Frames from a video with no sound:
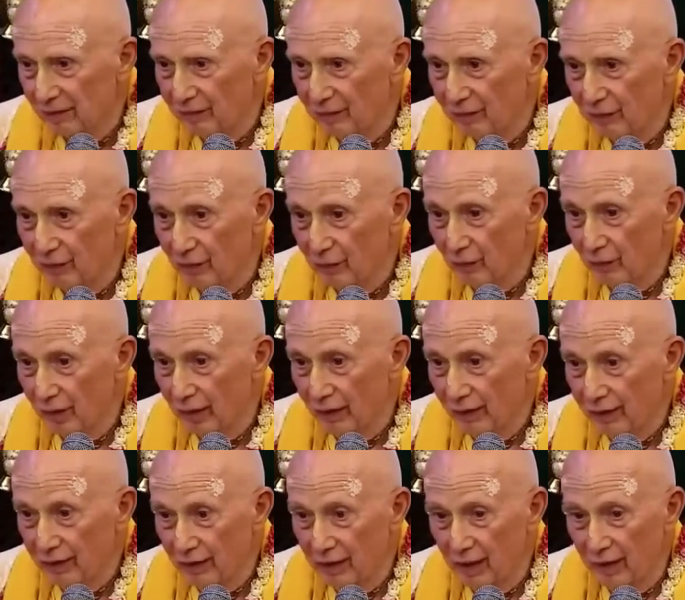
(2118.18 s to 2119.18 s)
If you're
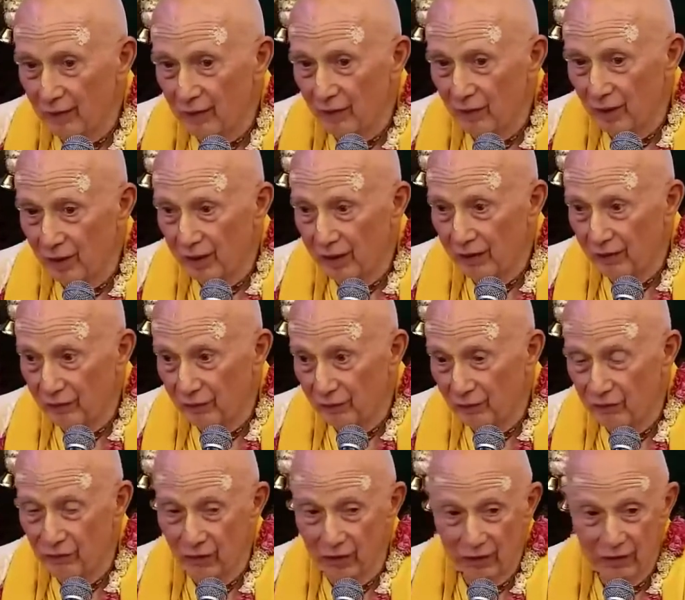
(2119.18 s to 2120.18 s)
awake, then I'm awake. If
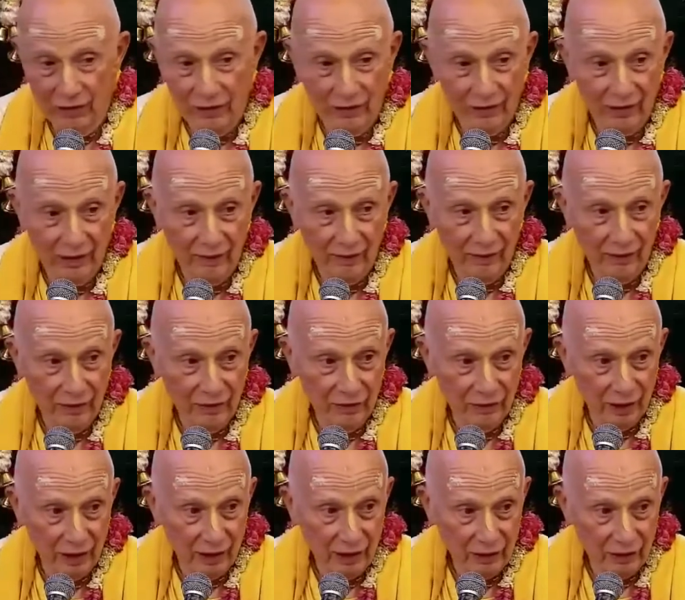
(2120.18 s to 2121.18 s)
you fall asleep,
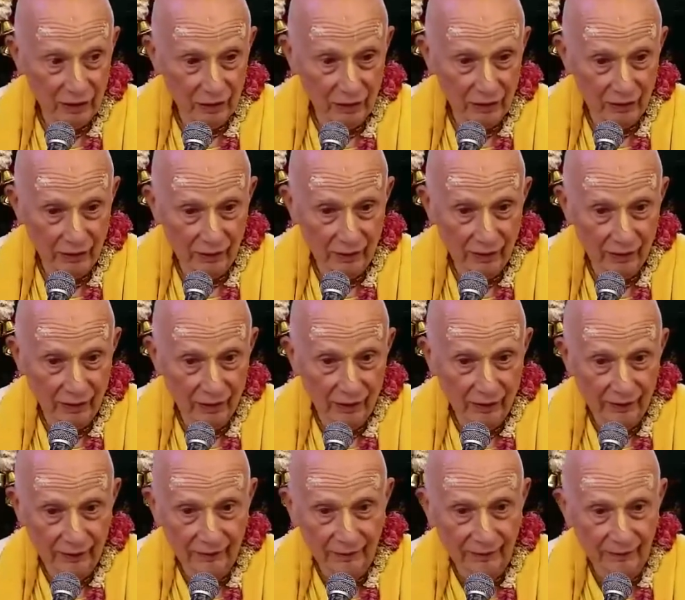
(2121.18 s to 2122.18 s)
there's danger.
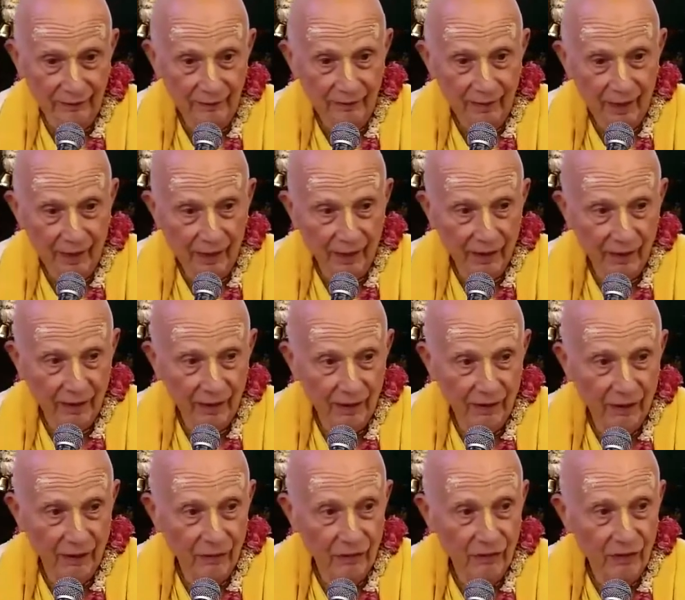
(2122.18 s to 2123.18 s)

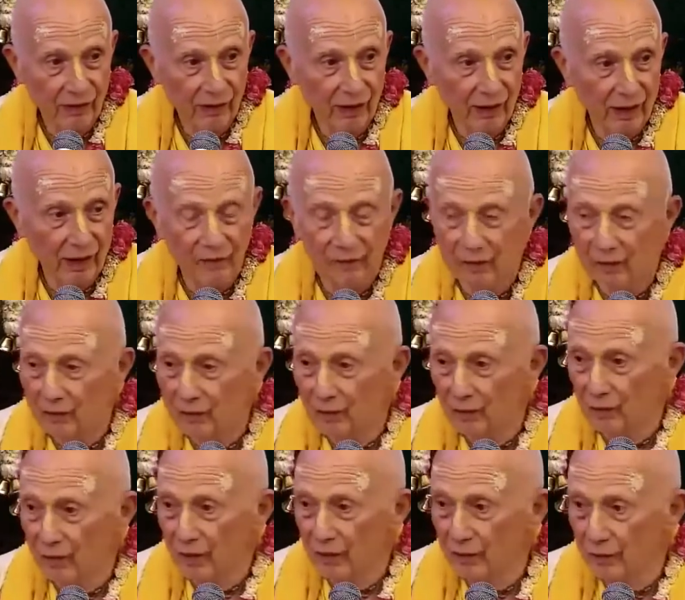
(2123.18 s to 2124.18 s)
In New Vrindavan,
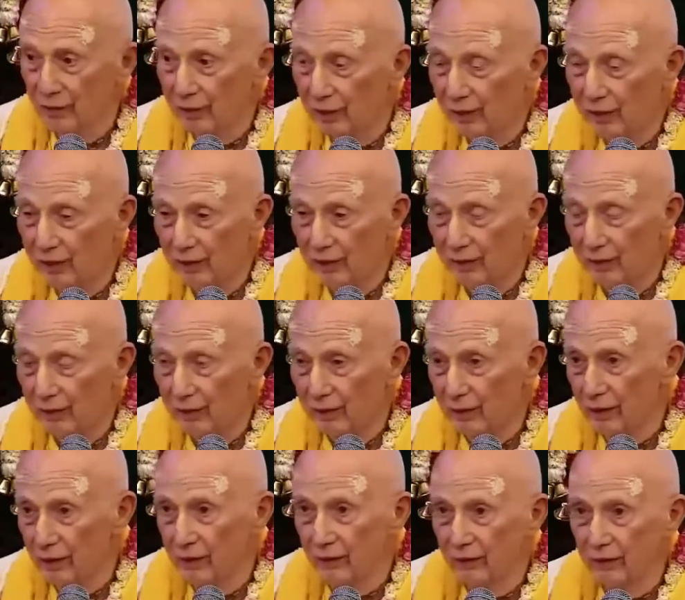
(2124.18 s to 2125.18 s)
when we were there in
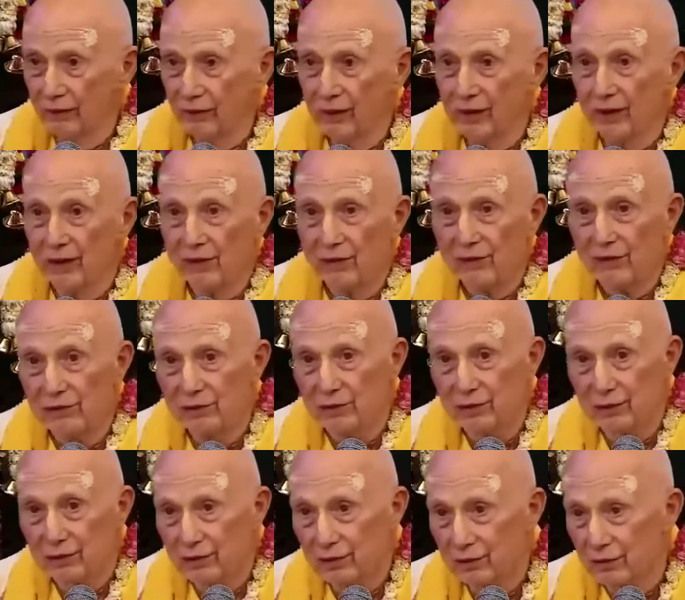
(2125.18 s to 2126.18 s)
the old days, you
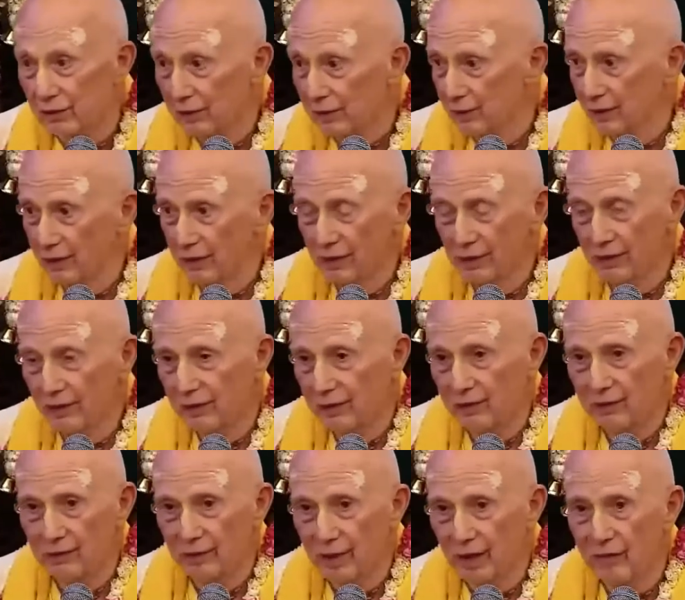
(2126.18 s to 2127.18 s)
know, I mean,
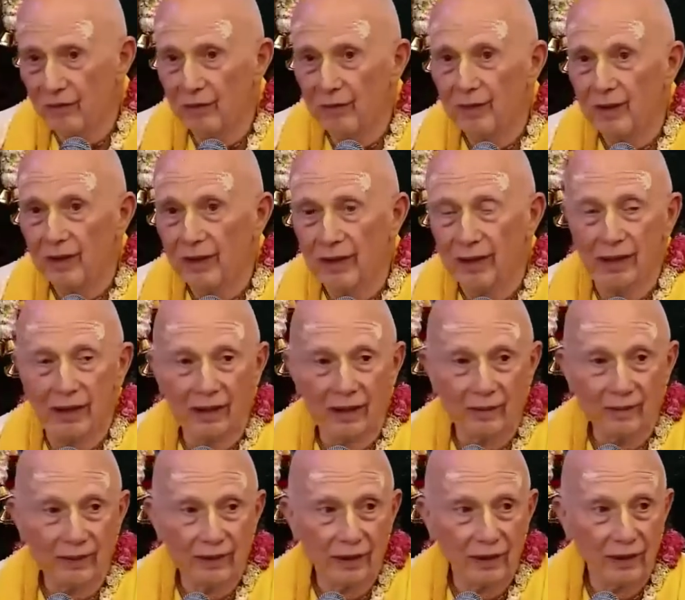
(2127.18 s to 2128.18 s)
everybody got
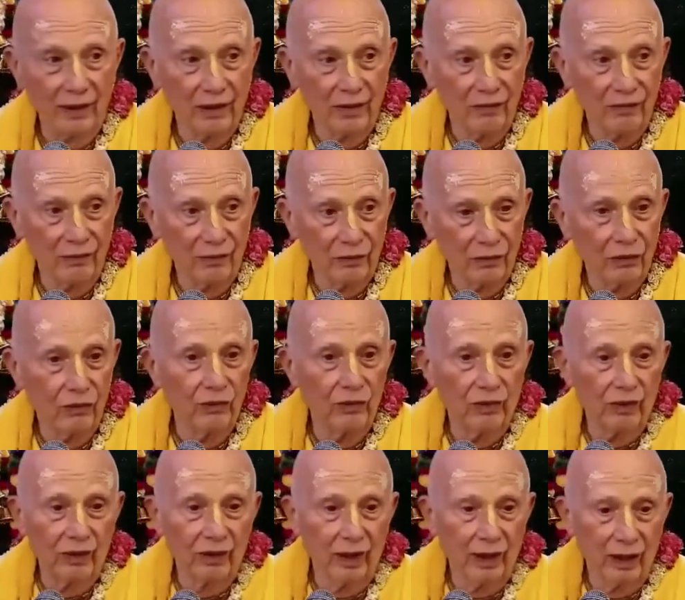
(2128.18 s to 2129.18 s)
up at
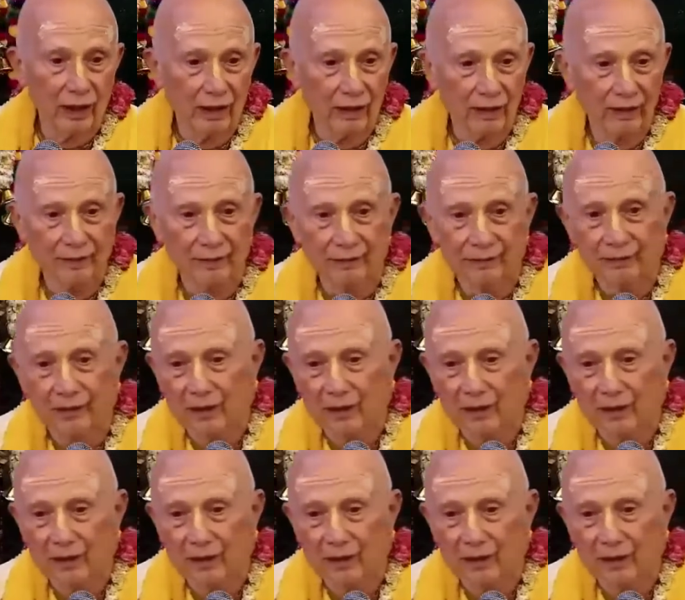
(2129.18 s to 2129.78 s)
two o'clock